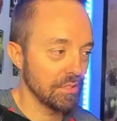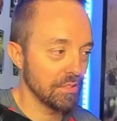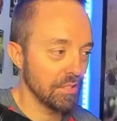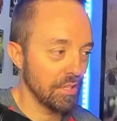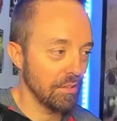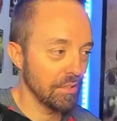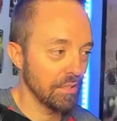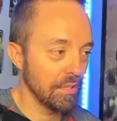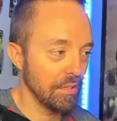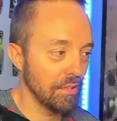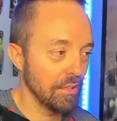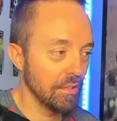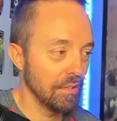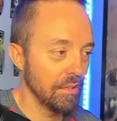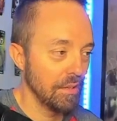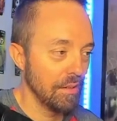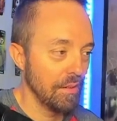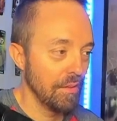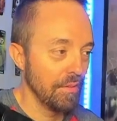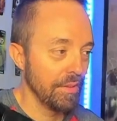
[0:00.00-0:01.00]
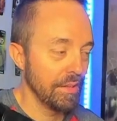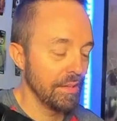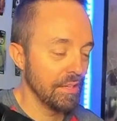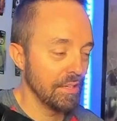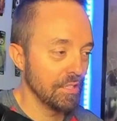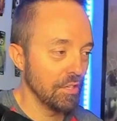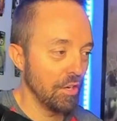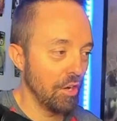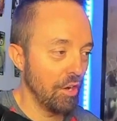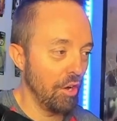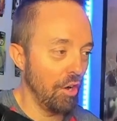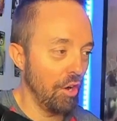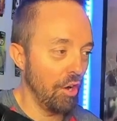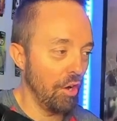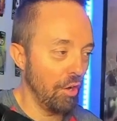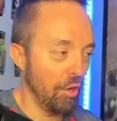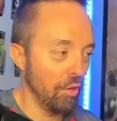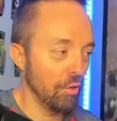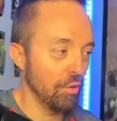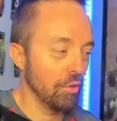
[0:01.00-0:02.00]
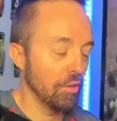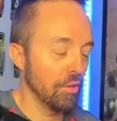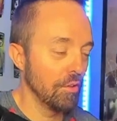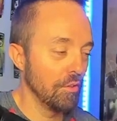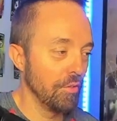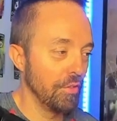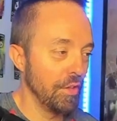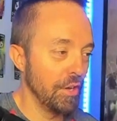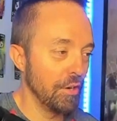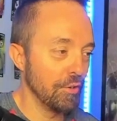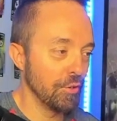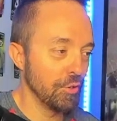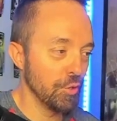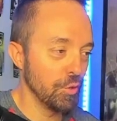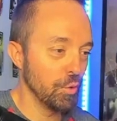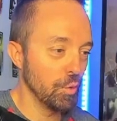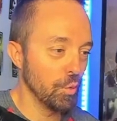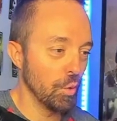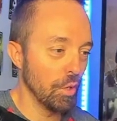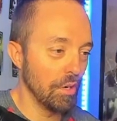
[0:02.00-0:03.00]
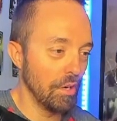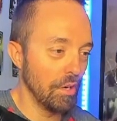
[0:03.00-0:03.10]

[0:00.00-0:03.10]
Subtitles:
tell you. All their new